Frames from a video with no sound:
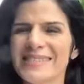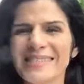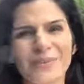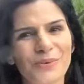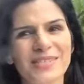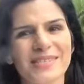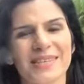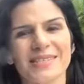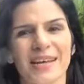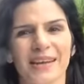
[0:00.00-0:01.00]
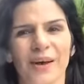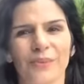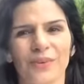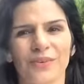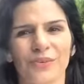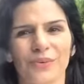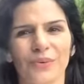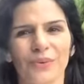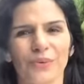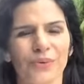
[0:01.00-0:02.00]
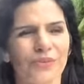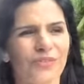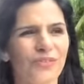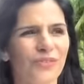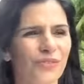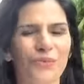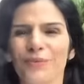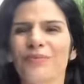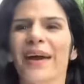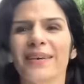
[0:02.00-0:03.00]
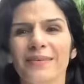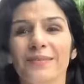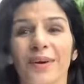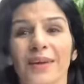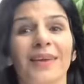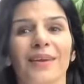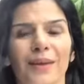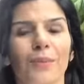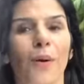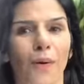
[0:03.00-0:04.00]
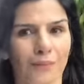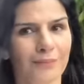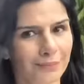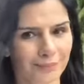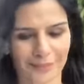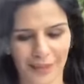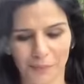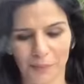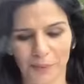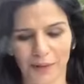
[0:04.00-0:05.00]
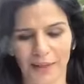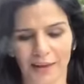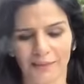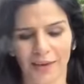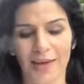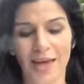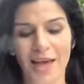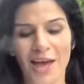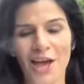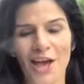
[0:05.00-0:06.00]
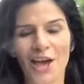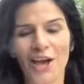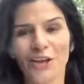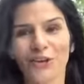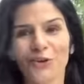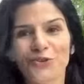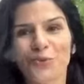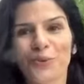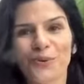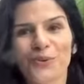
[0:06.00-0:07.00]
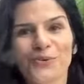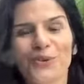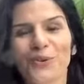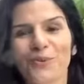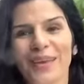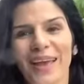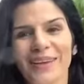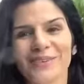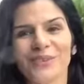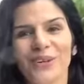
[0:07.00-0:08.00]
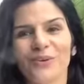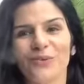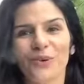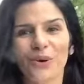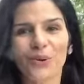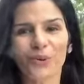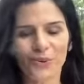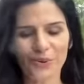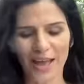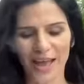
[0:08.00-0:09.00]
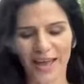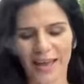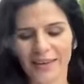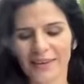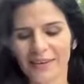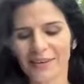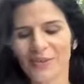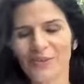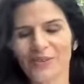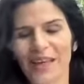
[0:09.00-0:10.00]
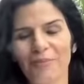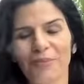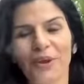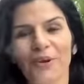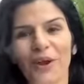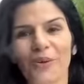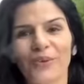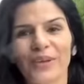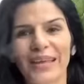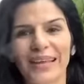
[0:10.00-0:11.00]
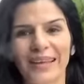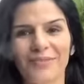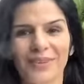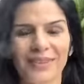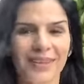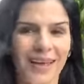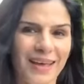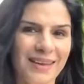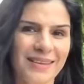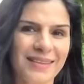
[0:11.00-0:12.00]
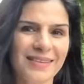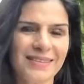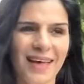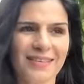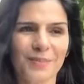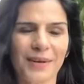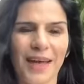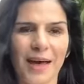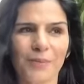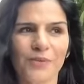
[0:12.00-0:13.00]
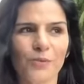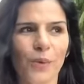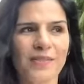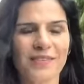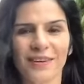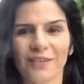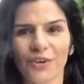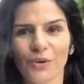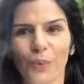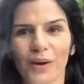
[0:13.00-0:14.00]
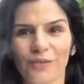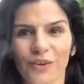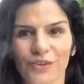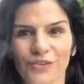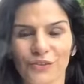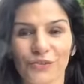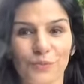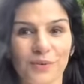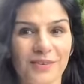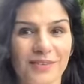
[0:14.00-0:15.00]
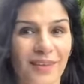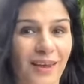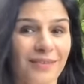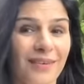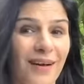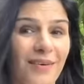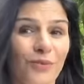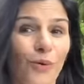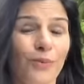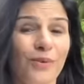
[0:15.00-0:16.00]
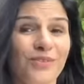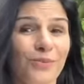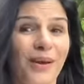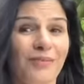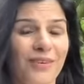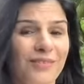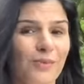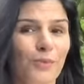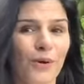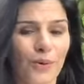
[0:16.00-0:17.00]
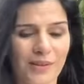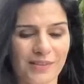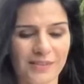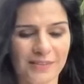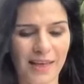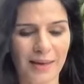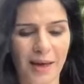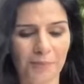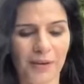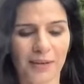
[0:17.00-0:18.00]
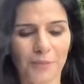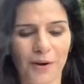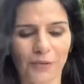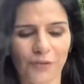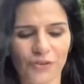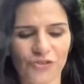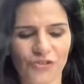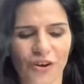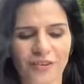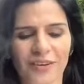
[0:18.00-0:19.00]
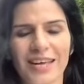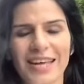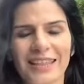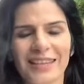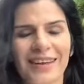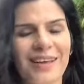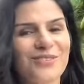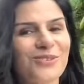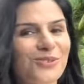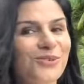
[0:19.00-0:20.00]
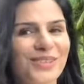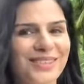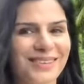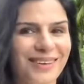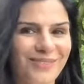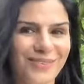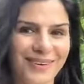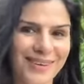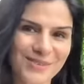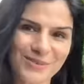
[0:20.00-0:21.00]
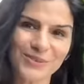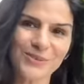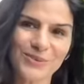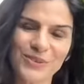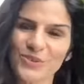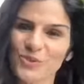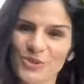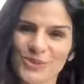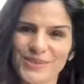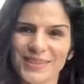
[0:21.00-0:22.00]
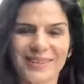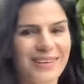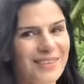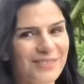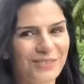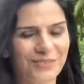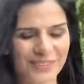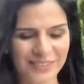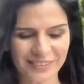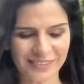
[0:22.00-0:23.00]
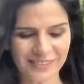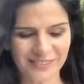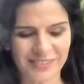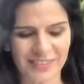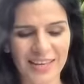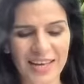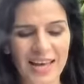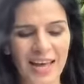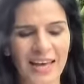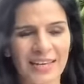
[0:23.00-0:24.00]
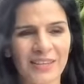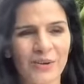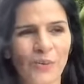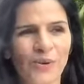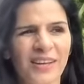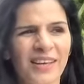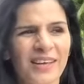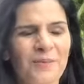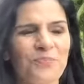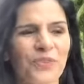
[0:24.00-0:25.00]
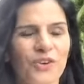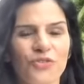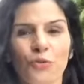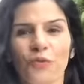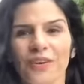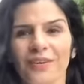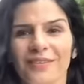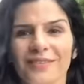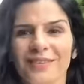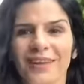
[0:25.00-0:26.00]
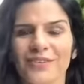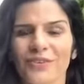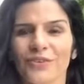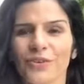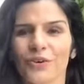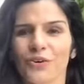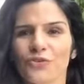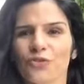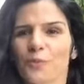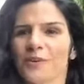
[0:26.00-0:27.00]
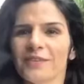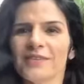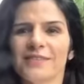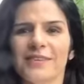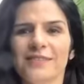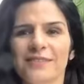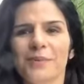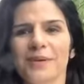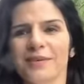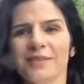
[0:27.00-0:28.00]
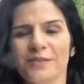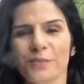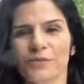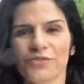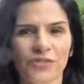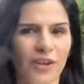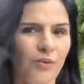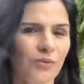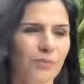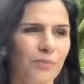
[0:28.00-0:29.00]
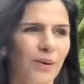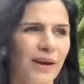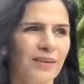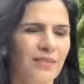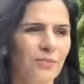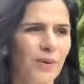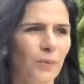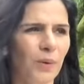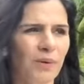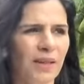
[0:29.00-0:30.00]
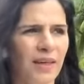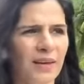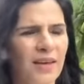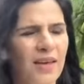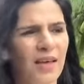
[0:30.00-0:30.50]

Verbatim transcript: seriousness around it. You know, you, you're just, you don't find it funny anymore. Let me put it that way. Now, Jupiter is going to be entering Virgo and uh, this is happening around the 11th and this aspect happens once in every 12 years so Jupiter is entering after almost 12 years in Virgo and this is uh, happening in a part of your chart that has to do with love it has to do with children and it has to do with creativity and the only issue over here is that uh, Jupiter is detriment in this position now by detriment we mean that